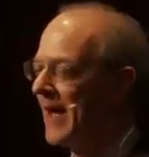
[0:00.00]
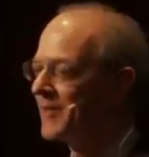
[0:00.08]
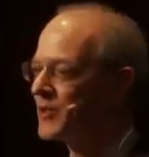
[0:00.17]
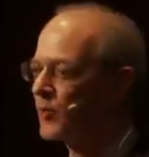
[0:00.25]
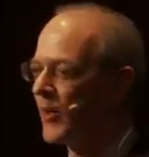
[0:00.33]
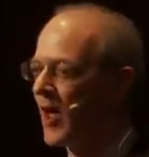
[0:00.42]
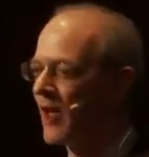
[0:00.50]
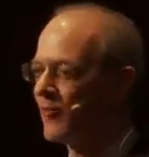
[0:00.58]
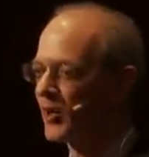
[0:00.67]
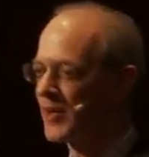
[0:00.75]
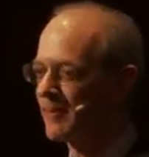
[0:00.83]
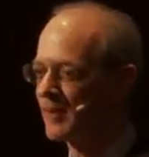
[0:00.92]
And this went on
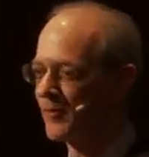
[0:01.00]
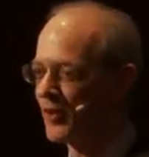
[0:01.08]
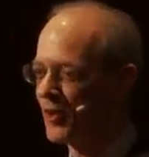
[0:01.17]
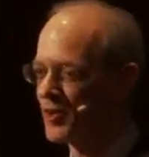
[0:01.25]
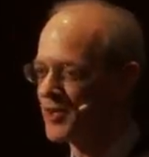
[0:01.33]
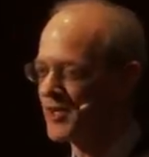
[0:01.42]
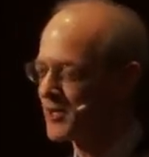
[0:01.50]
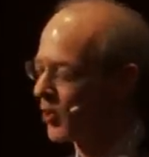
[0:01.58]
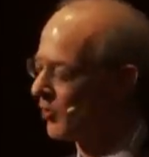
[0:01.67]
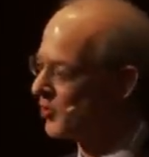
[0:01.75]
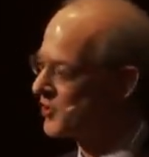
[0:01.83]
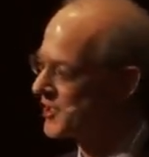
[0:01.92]
for a couple of years. His
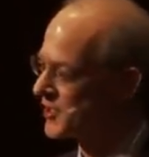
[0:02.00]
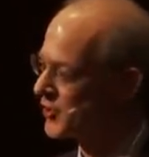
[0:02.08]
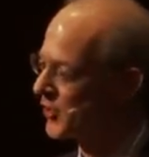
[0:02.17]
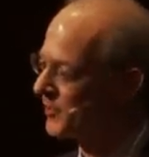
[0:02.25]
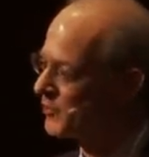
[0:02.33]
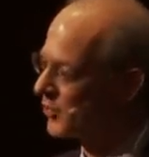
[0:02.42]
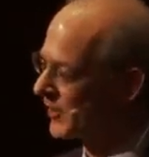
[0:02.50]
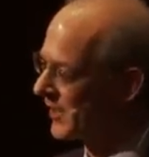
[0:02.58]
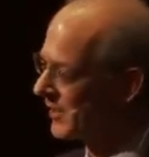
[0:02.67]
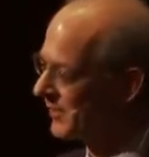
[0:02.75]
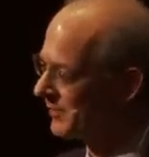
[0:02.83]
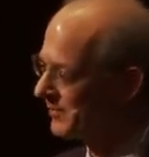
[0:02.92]
older sister took
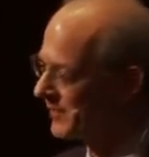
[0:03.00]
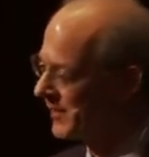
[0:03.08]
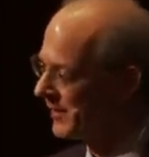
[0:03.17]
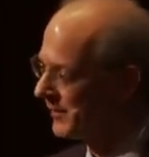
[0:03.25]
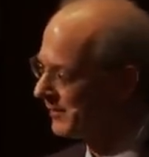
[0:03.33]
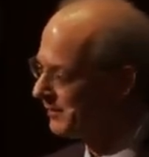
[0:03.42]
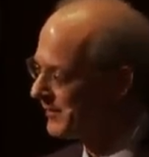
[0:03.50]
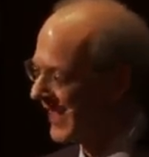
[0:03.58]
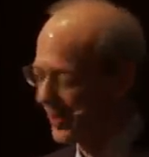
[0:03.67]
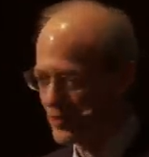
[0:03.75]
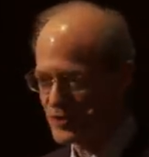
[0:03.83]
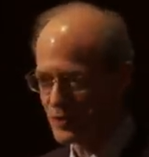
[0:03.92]
in
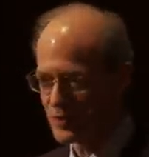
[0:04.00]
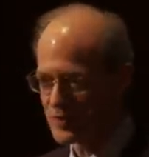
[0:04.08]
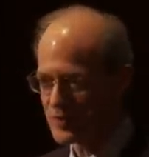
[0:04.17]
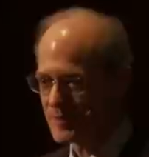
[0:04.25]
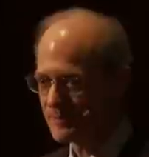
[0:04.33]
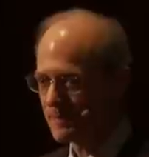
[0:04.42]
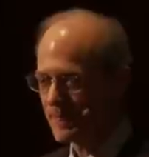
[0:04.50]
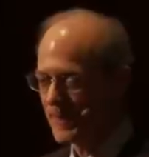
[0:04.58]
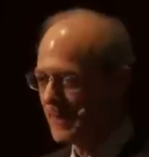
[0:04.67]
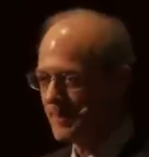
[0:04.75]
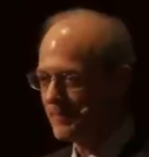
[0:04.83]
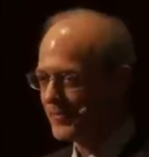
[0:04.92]
piano students
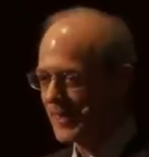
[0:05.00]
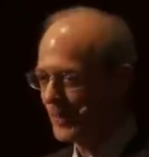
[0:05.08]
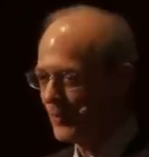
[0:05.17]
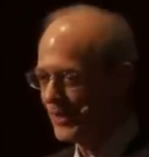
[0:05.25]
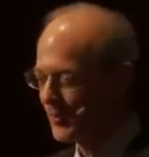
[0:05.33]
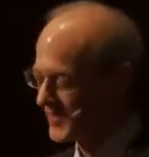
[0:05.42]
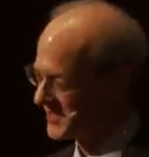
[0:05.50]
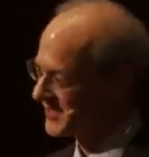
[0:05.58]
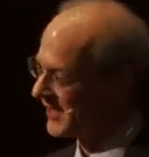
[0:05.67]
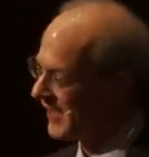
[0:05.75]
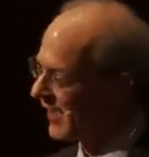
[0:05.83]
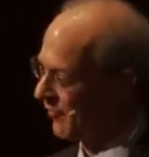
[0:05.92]
and really
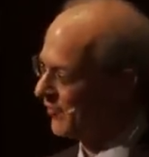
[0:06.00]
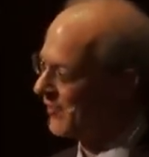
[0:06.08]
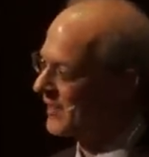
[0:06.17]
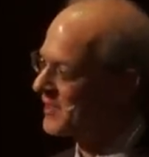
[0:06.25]
wasn't enough.